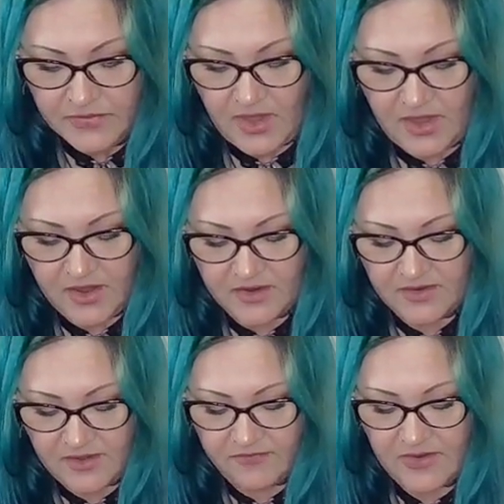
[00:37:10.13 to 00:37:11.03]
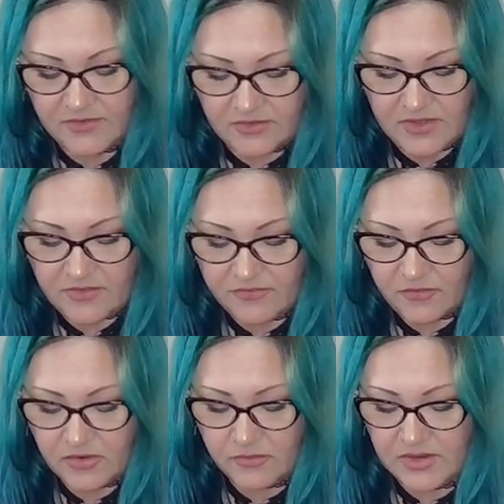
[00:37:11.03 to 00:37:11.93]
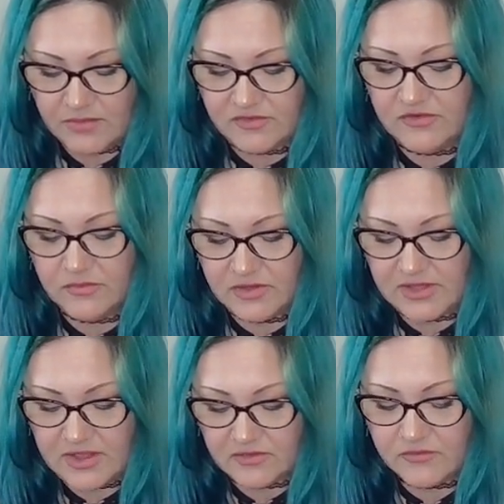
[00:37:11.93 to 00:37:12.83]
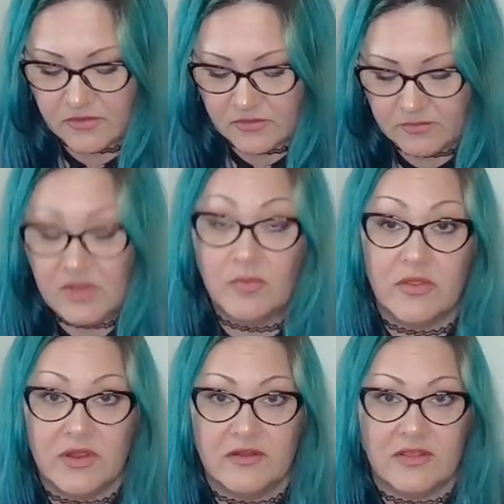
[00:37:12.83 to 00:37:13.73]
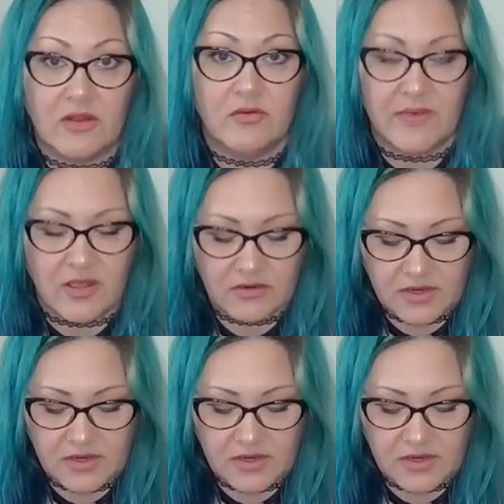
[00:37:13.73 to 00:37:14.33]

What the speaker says: And I found a love for it when I was doing cakes for people that I cared about.